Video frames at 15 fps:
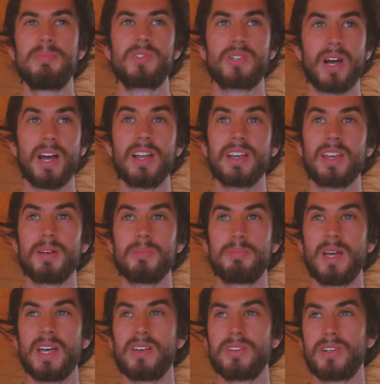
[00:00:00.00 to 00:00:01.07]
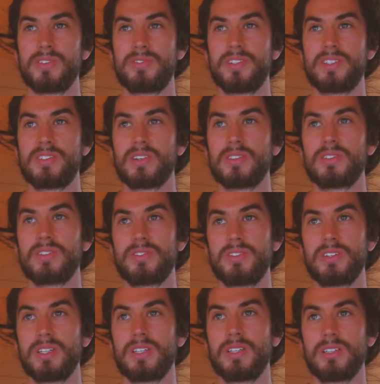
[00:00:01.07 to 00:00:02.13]
trying to get better at
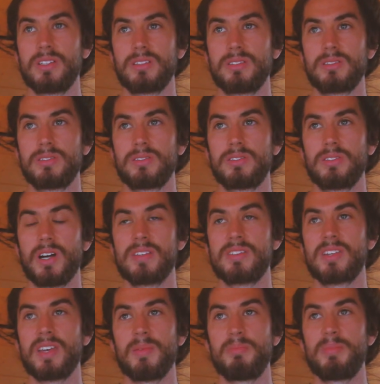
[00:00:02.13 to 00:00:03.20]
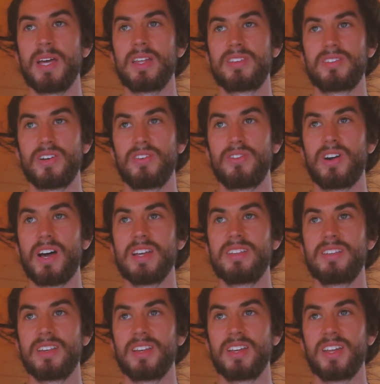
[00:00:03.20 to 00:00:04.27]
photography, trying to get better at
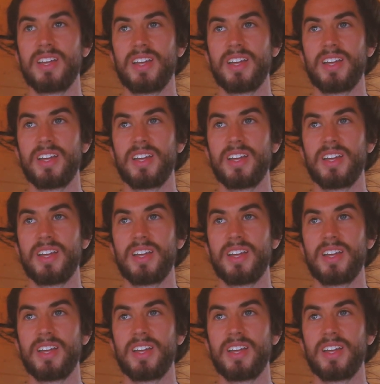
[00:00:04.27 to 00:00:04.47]
writing,